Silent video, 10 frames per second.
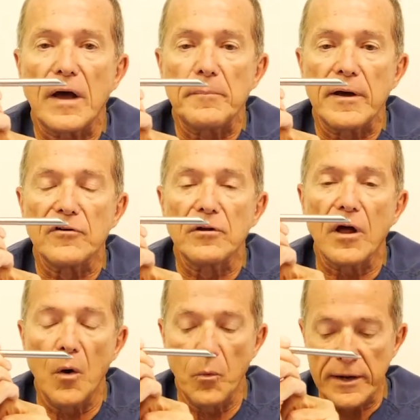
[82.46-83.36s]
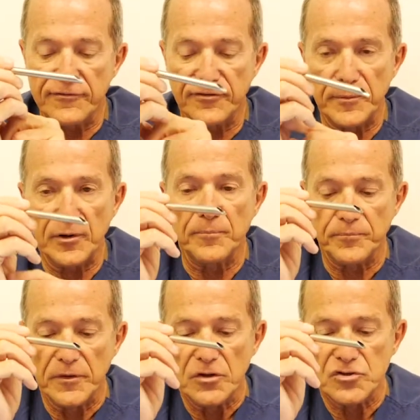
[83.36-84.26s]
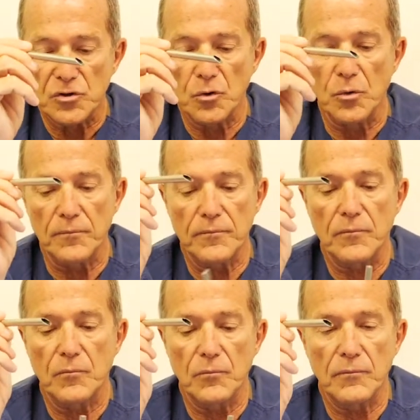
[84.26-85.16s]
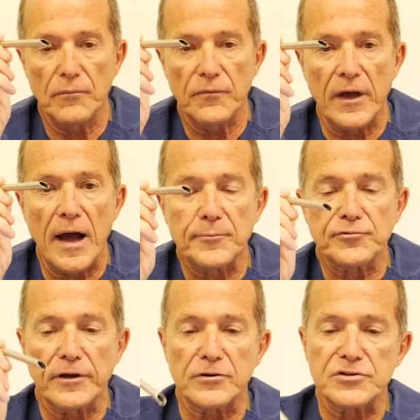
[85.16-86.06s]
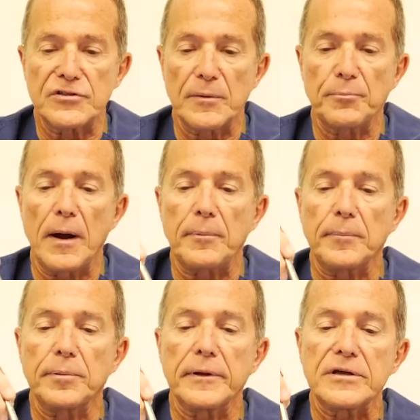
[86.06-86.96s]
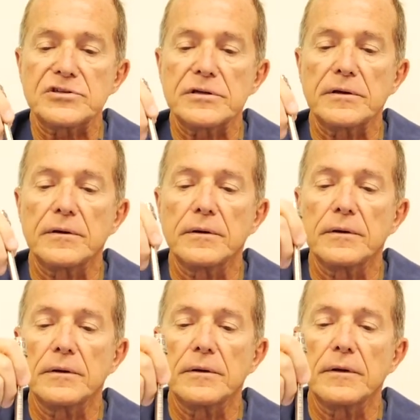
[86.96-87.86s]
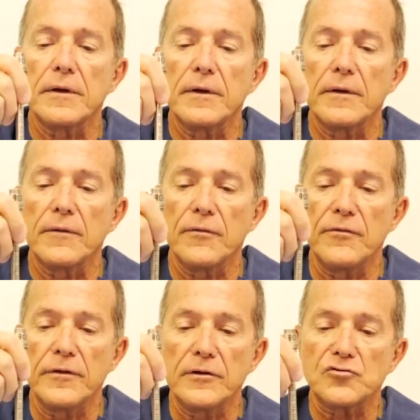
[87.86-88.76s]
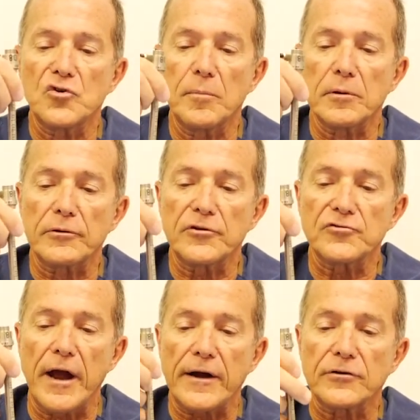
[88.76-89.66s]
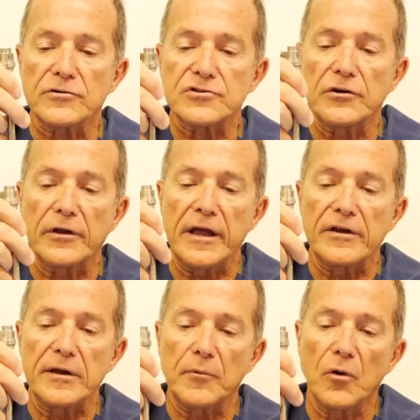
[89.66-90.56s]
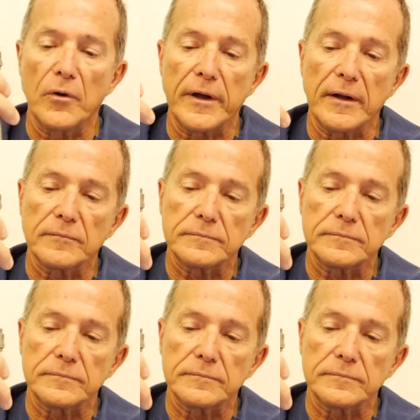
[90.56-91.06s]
bevel away from you. So the obturator is in the proper place. The tubular retractor is going to end up going